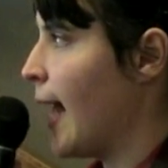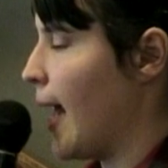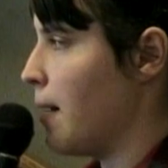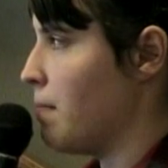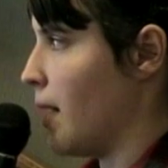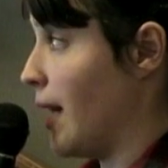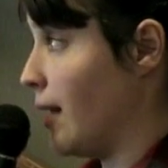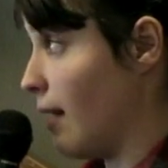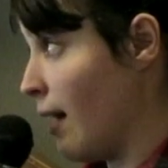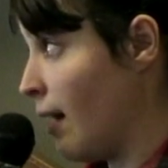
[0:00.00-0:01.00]
and my
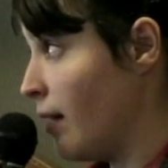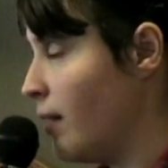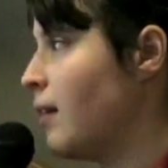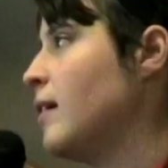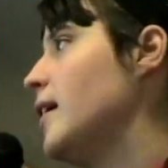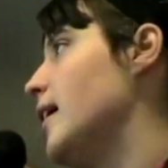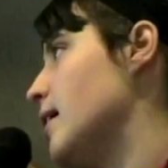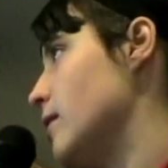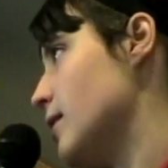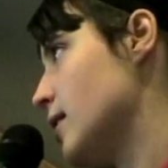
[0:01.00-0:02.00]
dad
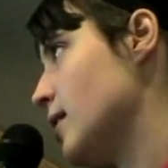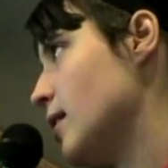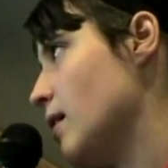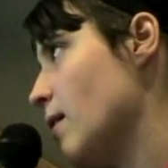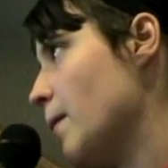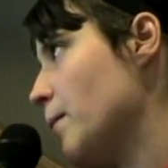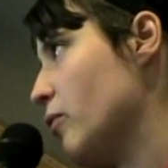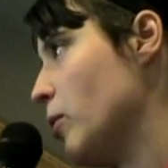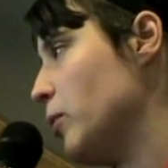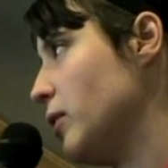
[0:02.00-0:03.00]
is um,
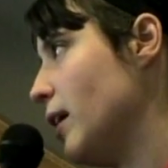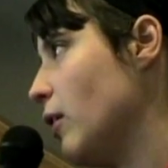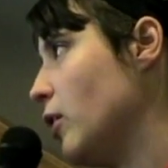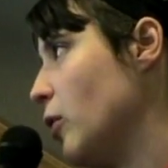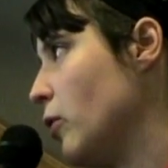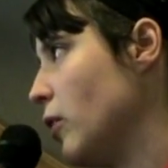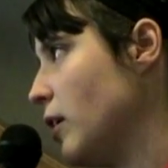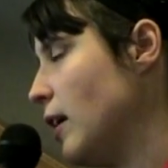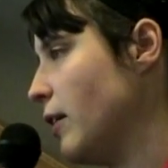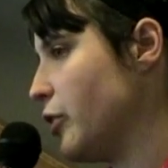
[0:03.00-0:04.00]
from Ontario,
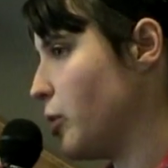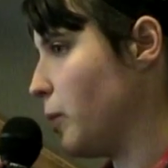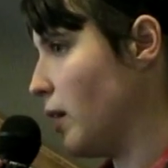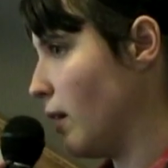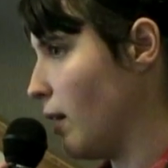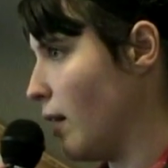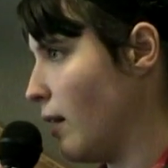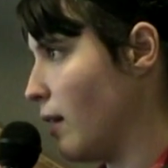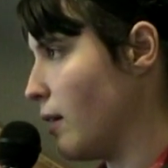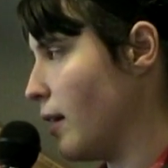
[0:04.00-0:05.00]
an English-speaking
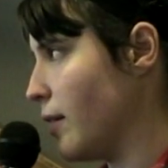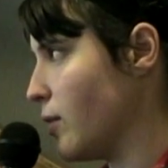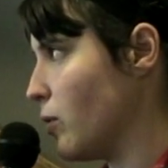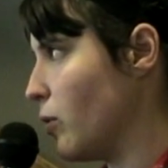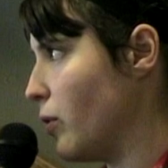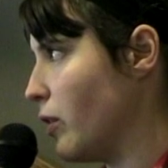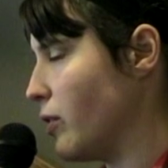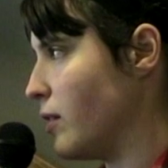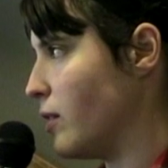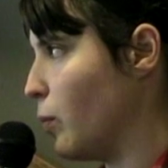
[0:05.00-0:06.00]
Canadian, and so
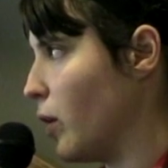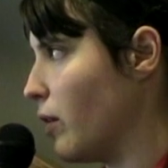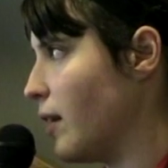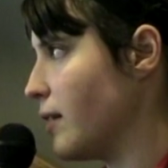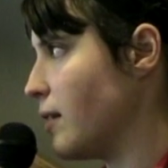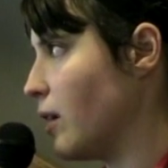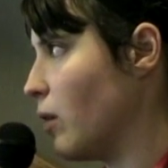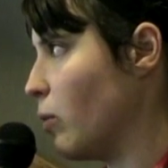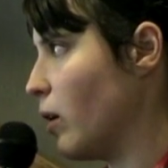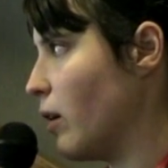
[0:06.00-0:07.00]
there's this weirdness
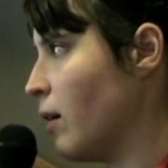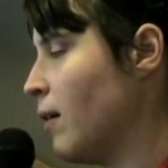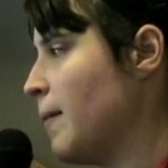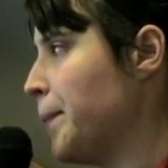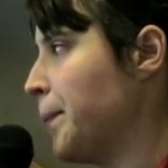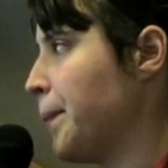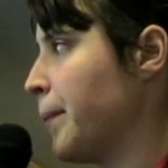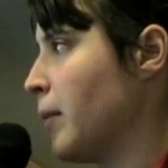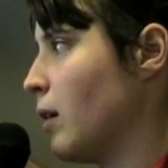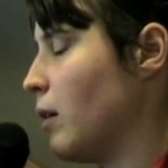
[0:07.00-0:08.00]
there where
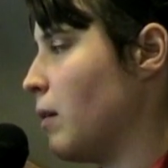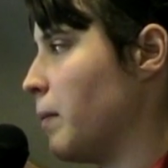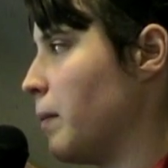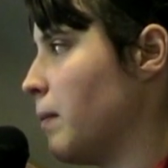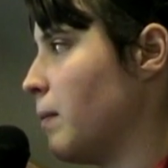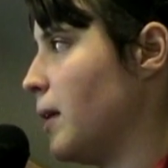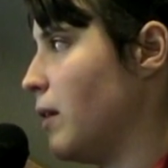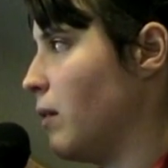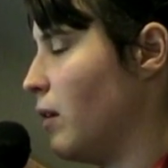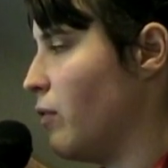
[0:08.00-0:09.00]
um,
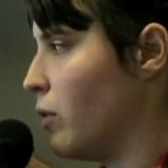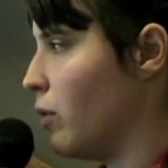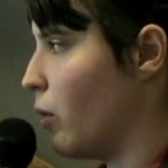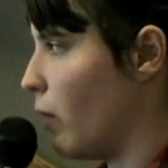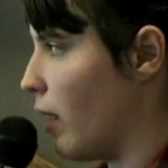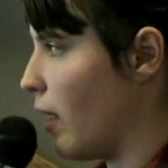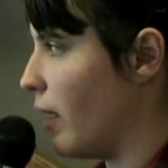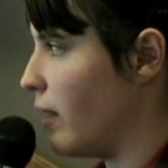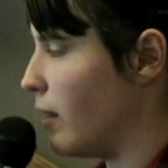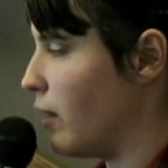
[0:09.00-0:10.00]
if, even though I
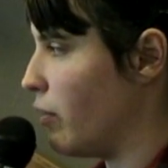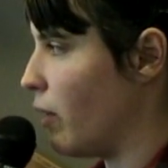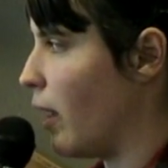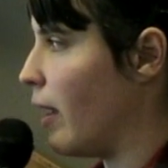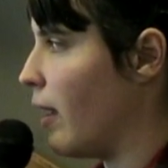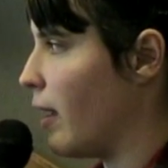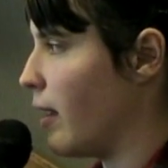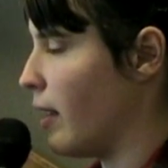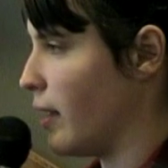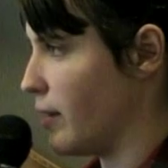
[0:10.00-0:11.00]
identify
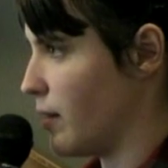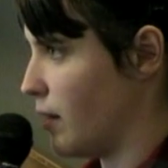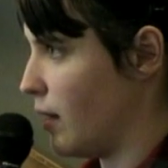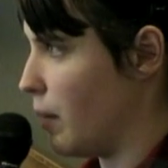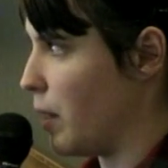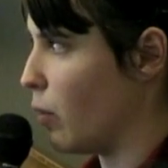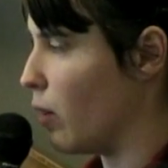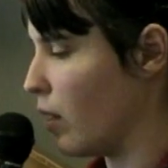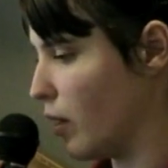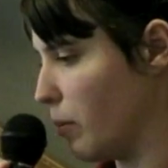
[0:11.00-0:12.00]
as
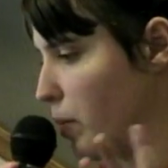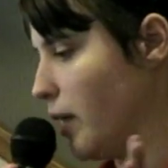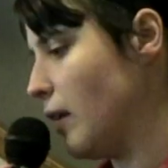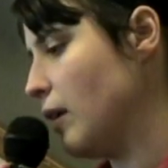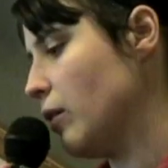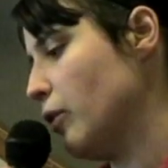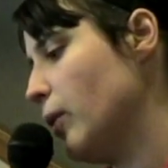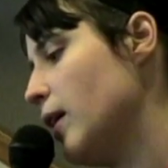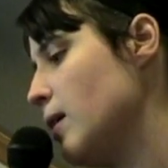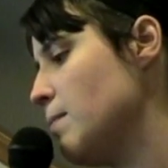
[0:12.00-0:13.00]
Québécois completely all the
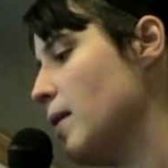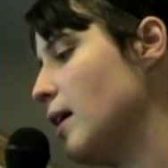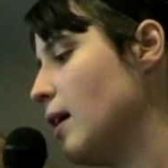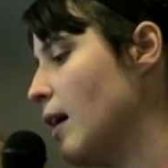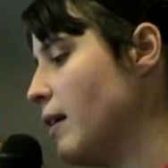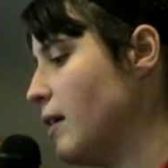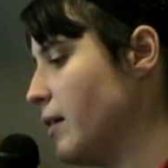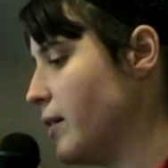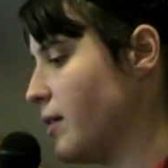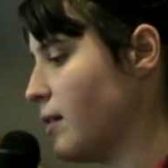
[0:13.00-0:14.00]
way, my dad
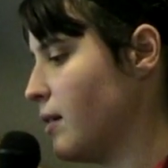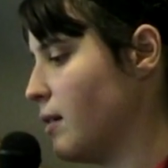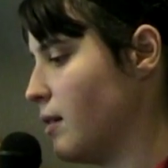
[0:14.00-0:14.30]
is